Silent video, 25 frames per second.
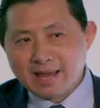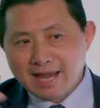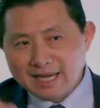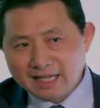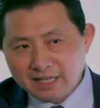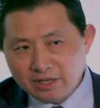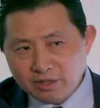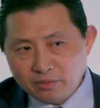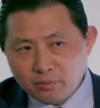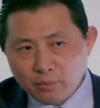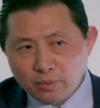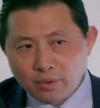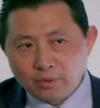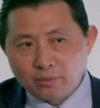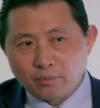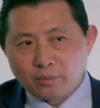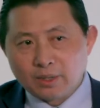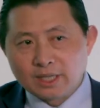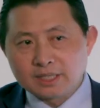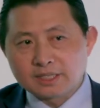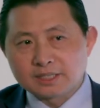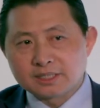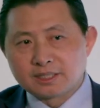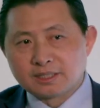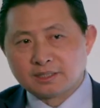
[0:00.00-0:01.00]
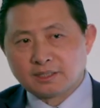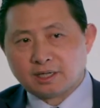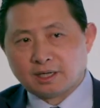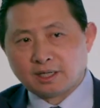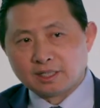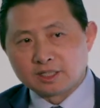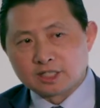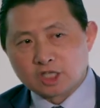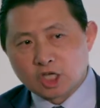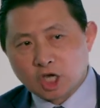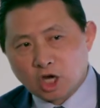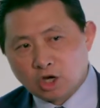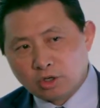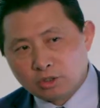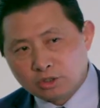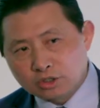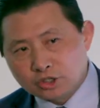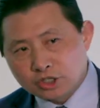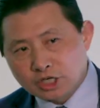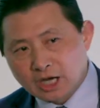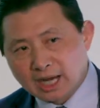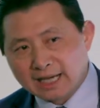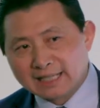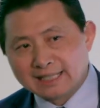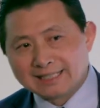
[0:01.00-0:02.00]
many Westerners go to
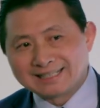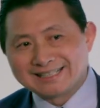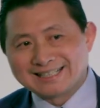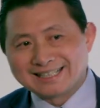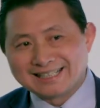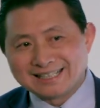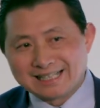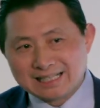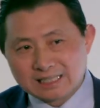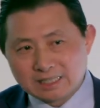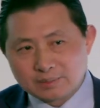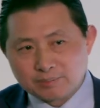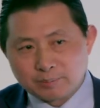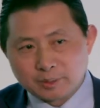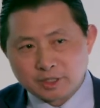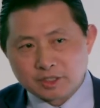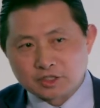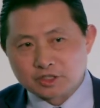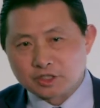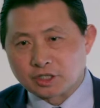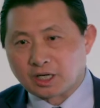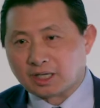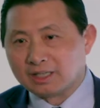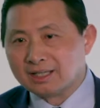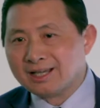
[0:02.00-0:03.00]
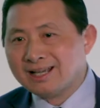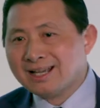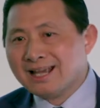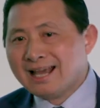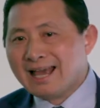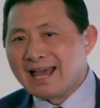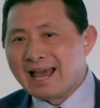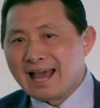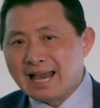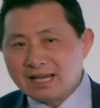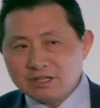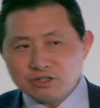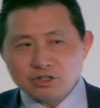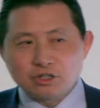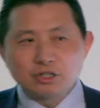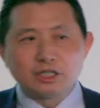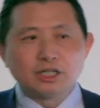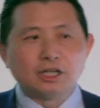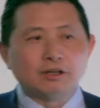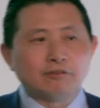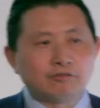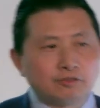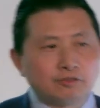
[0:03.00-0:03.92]
China, doesn't speak Chinese. Actually,